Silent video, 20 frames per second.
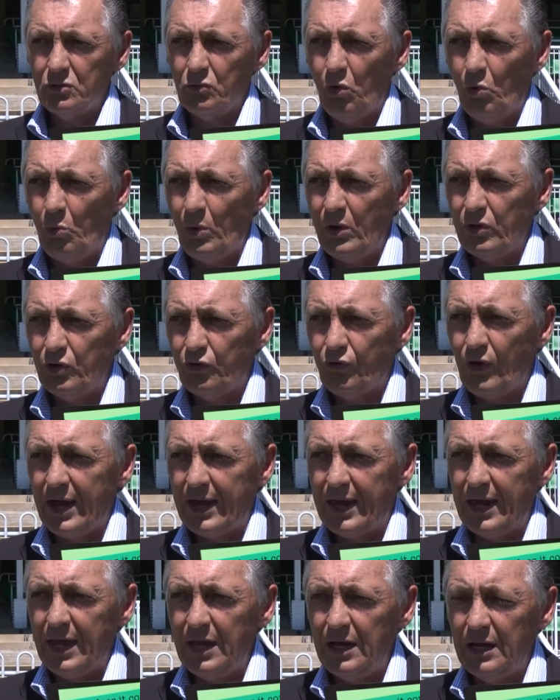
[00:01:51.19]
all-weather
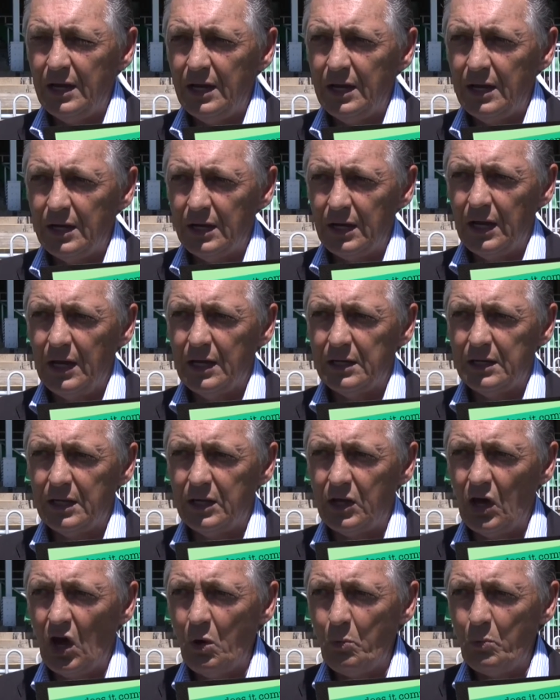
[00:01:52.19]
track in, and it
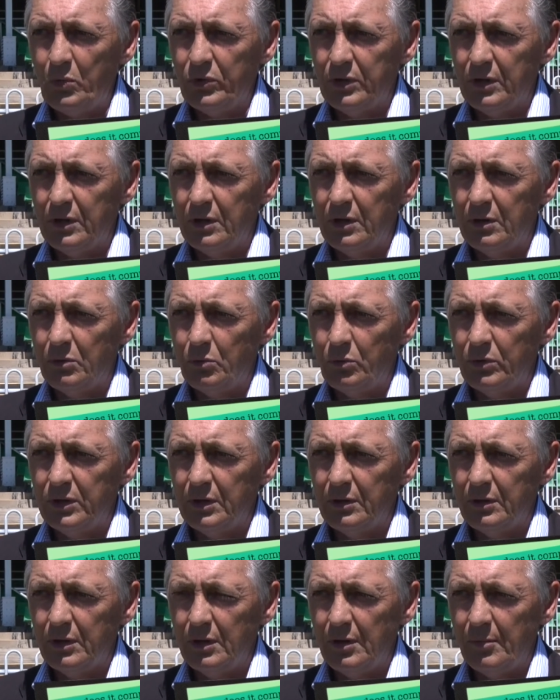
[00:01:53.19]
can cope with
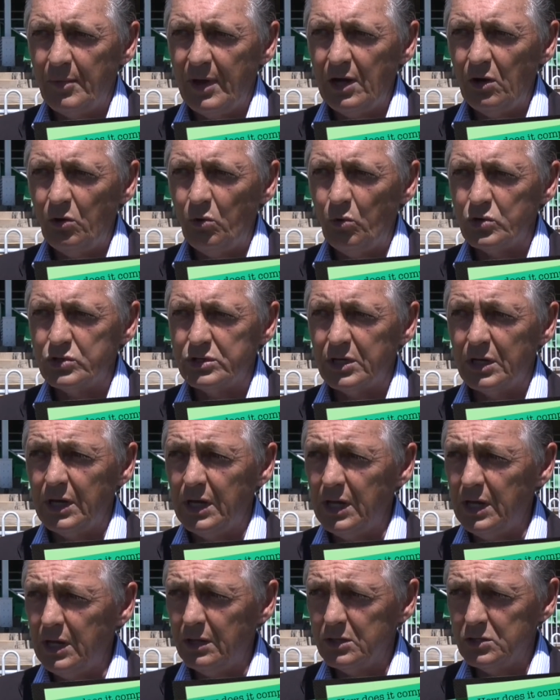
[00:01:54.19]
the amount of horses that are
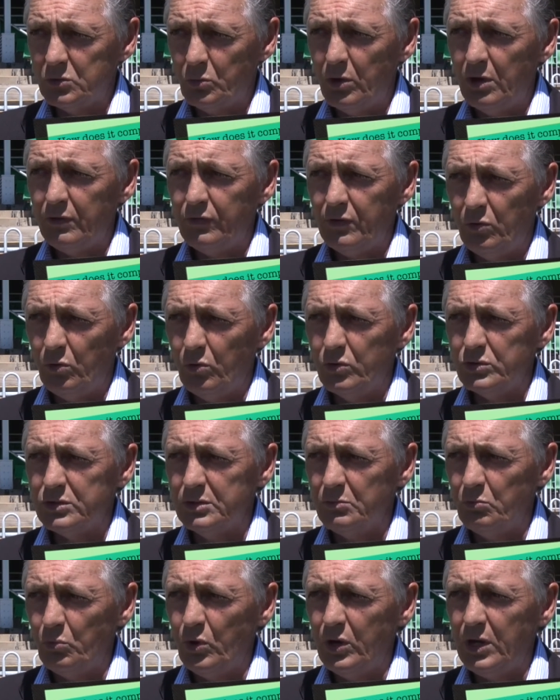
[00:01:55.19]
here. There's quite a few
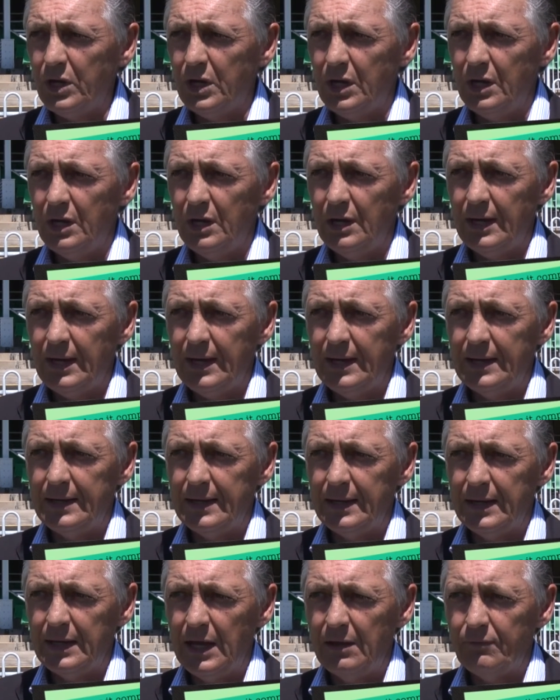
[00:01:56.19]
horses in work here,
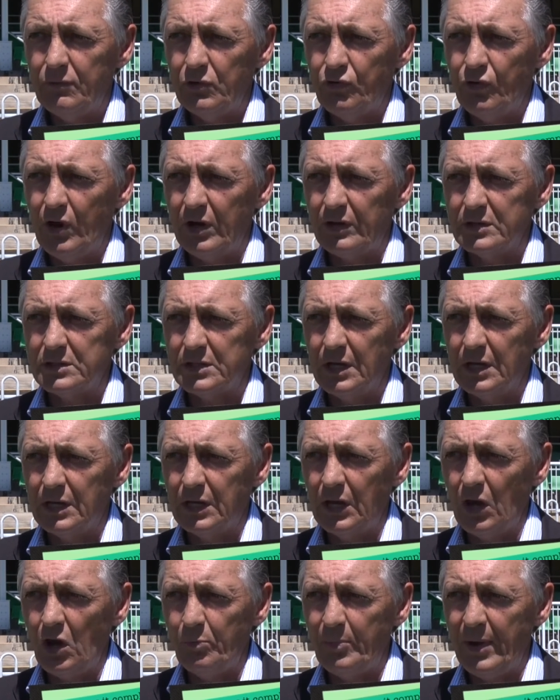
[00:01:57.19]
and to have a track that's going
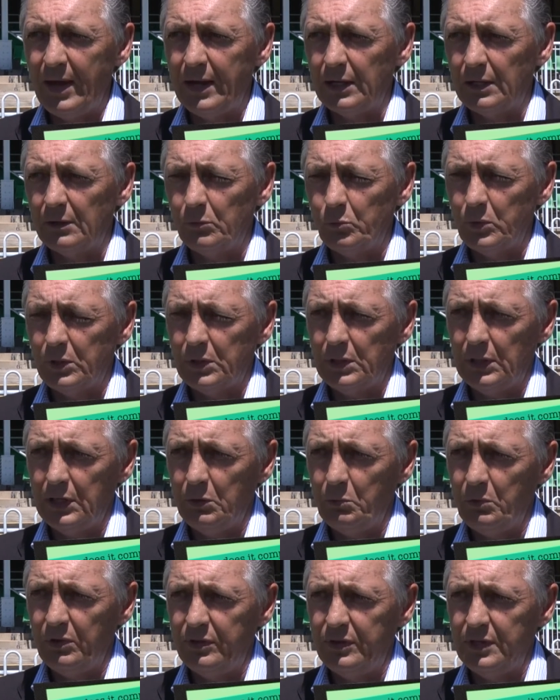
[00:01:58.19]
to cope
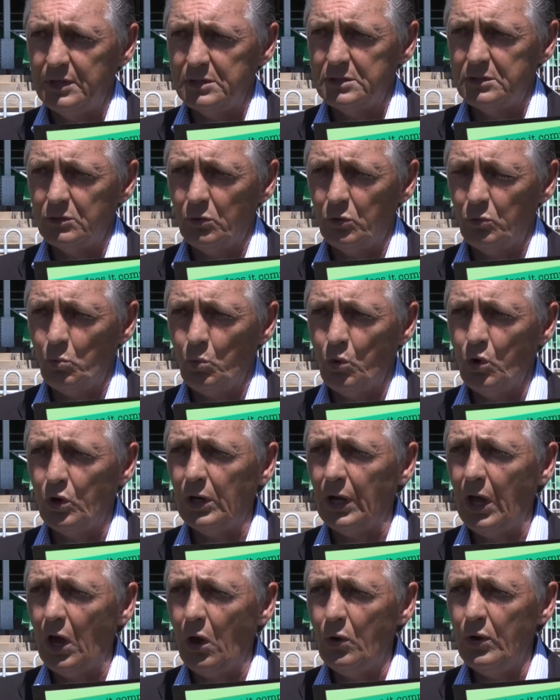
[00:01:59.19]
adequately with this sort of
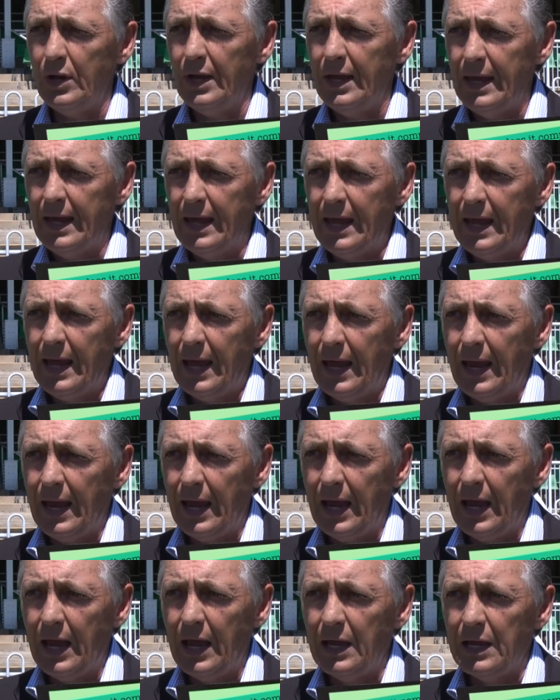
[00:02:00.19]
workload
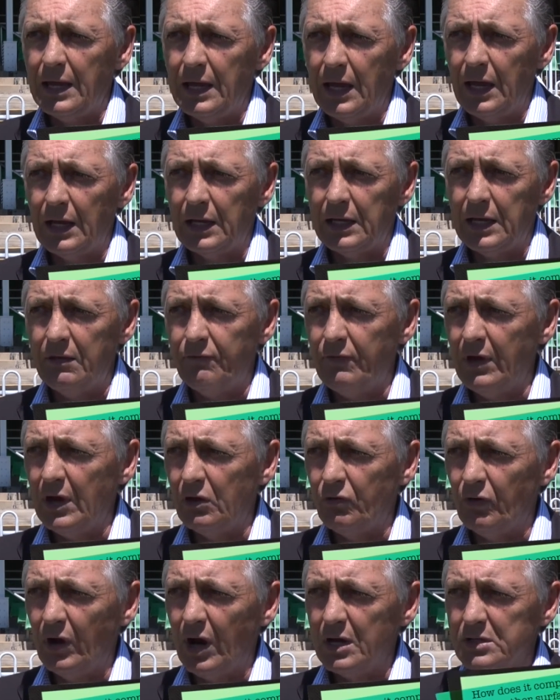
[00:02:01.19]
and give
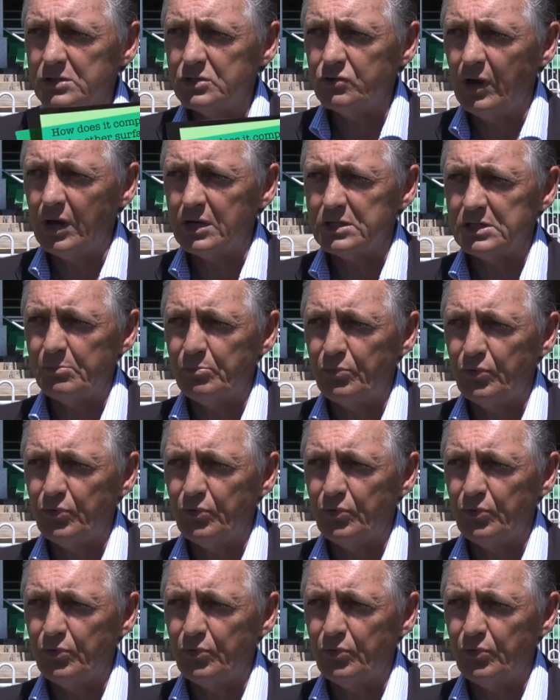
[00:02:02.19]
our grass tracks a